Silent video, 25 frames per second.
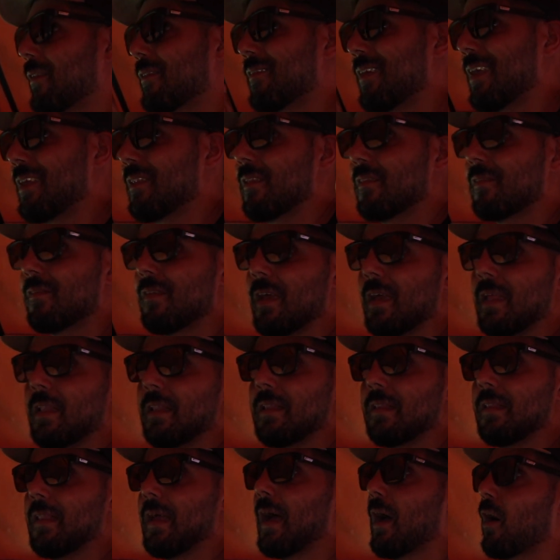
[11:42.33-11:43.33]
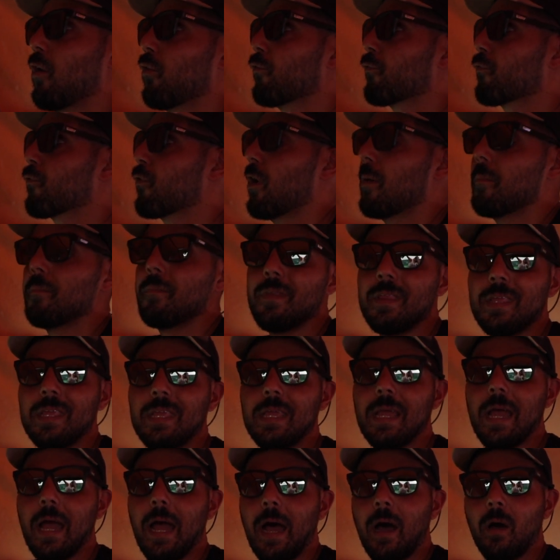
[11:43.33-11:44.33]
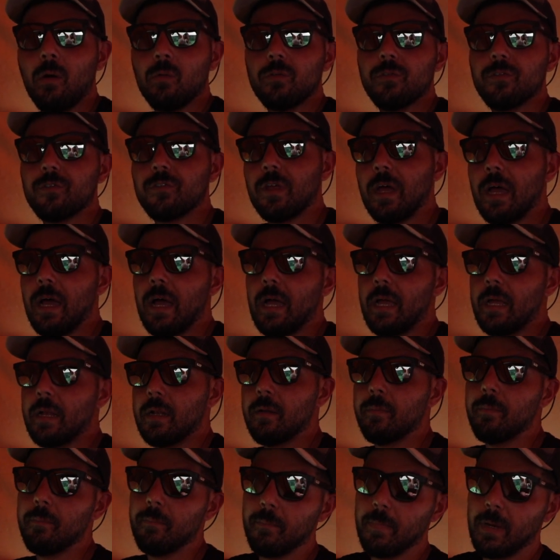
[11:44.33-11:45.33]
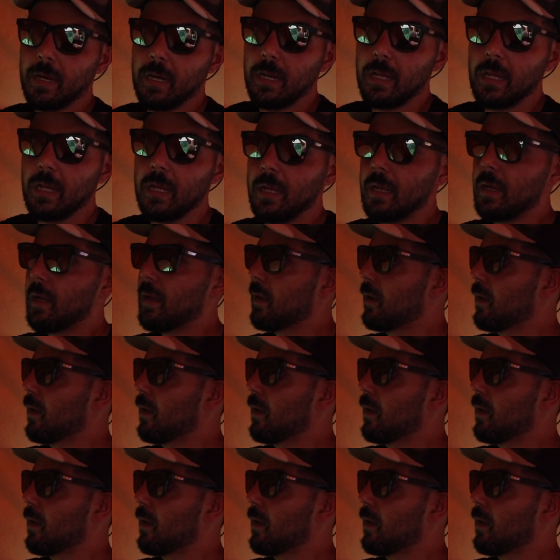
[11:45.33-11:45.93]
take the tent down from the outside, meaning